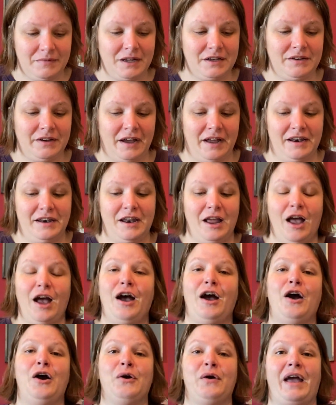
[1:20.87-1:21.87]
done.
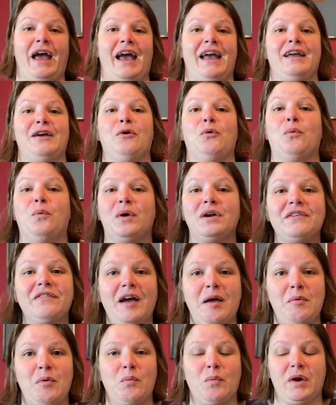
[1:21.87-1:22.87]
Okay, what have
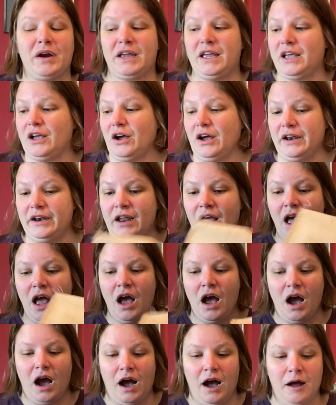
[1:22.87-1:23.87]
I been working on?
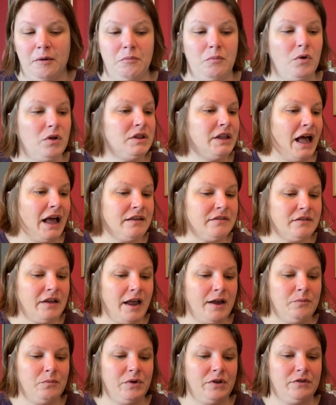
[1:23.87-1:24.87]
Last
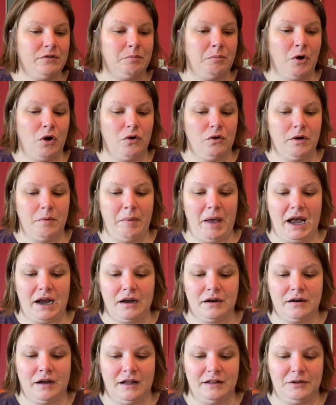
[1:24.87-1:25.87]
time we spoke back
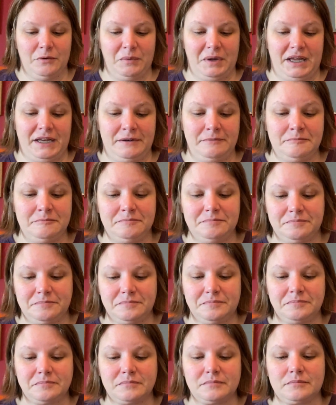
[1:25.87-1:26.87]
on Halloween,
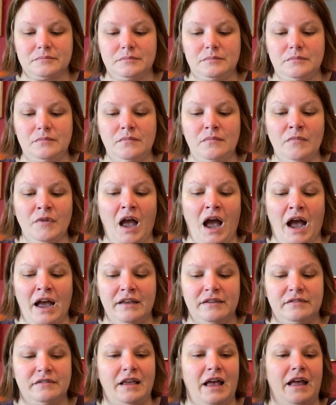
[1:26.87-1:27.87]

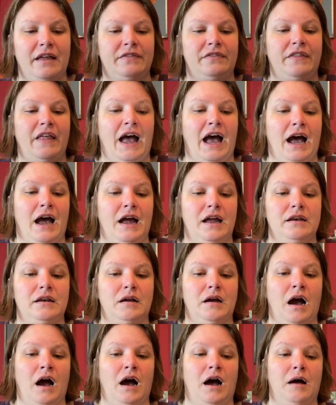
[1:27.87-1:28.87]
I said that
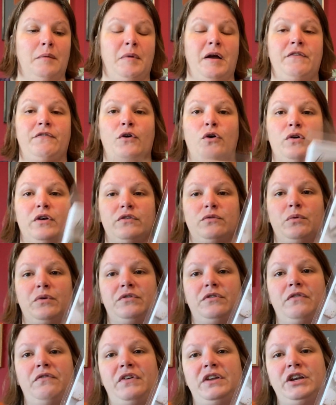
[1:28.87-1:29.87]
my focus
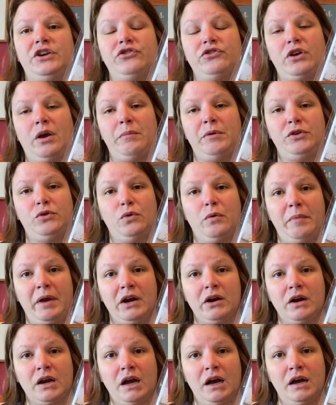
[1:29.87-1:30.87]
was to finish Coming to
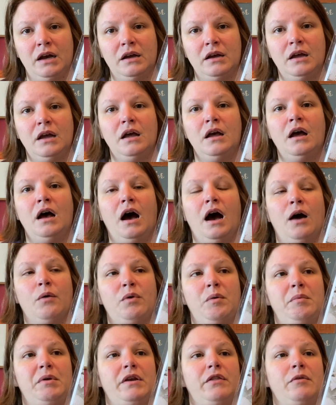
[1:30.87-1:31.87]
America,
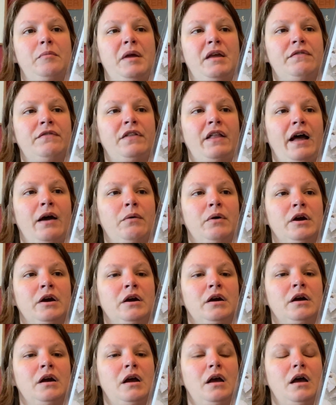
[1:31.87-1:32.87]
Women of the
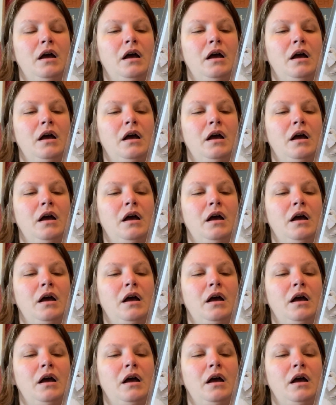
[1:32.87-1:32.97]
Mayflower